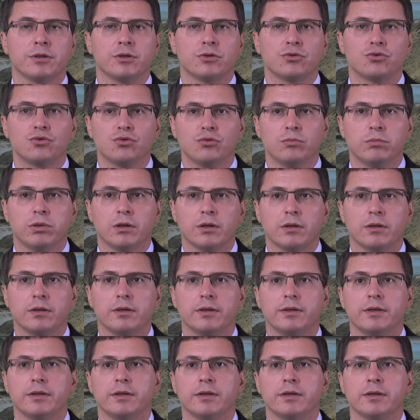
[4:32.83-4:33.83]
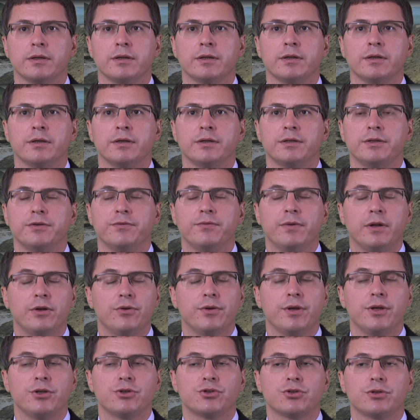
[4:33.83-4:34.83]
ruble
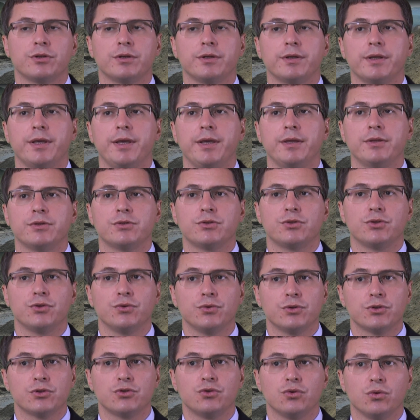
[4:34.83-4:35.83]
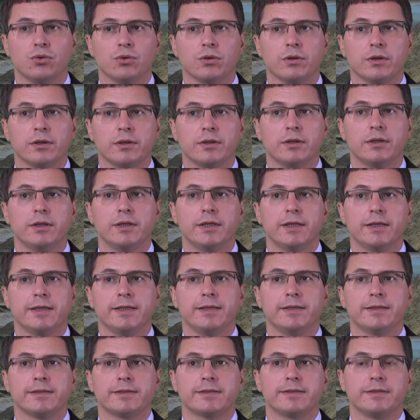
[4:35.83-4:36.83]
devaluation against US dollar
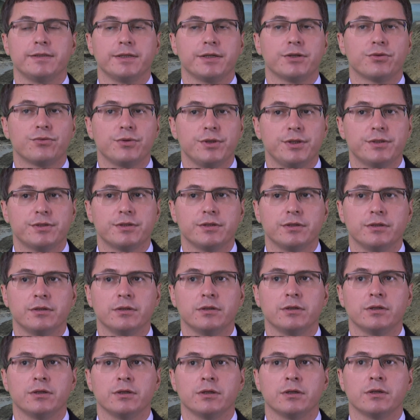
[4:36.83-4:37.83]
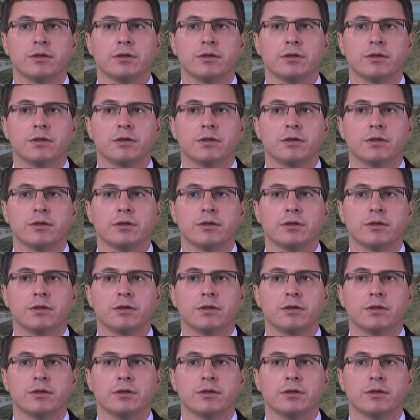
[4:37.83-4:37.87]
is decreasing